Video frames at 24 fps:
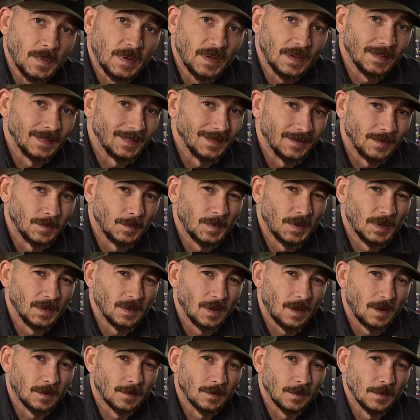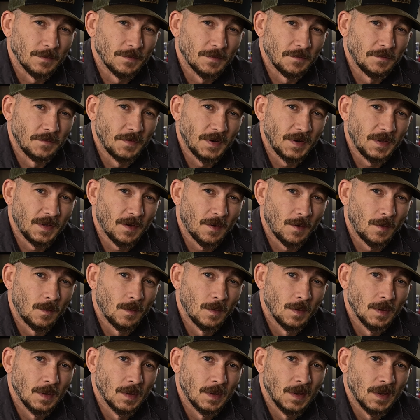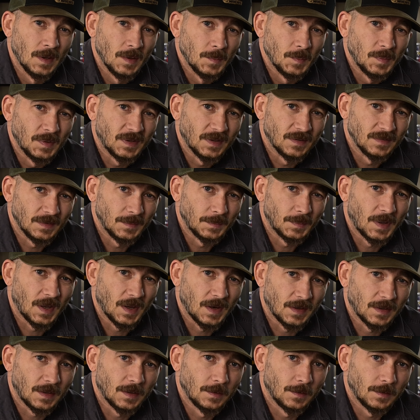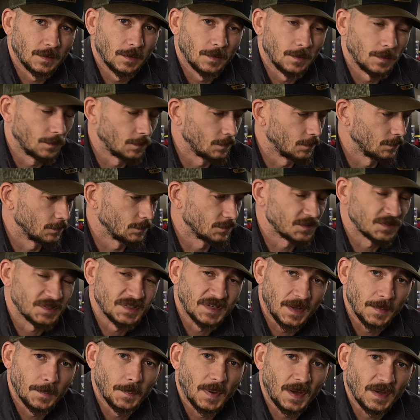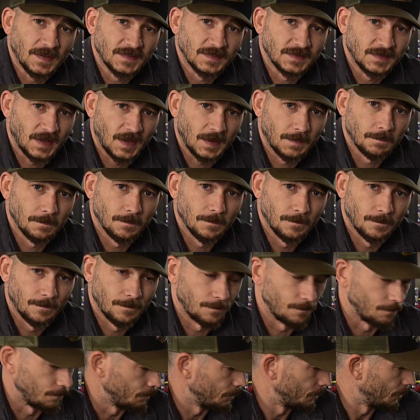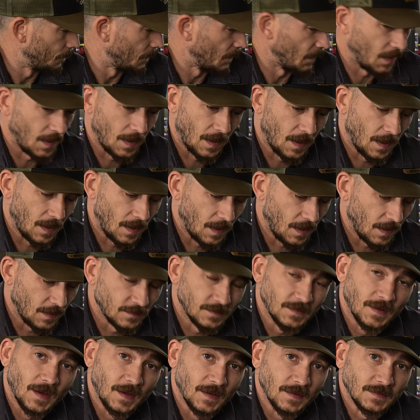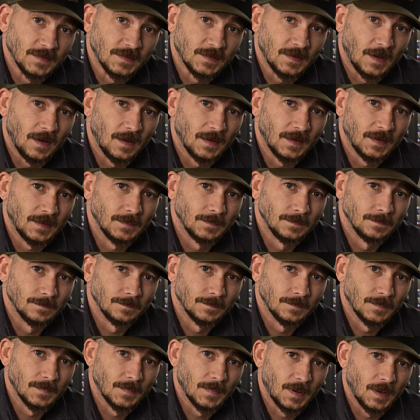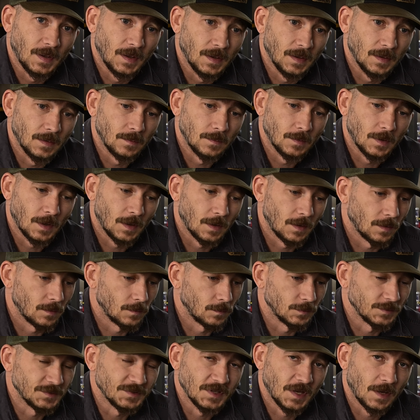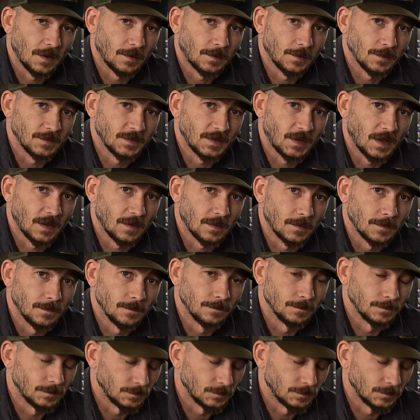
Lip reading: be a little bit longer of a video because I'm kind of going to go step by step as I install it, and we'll see how it goes together.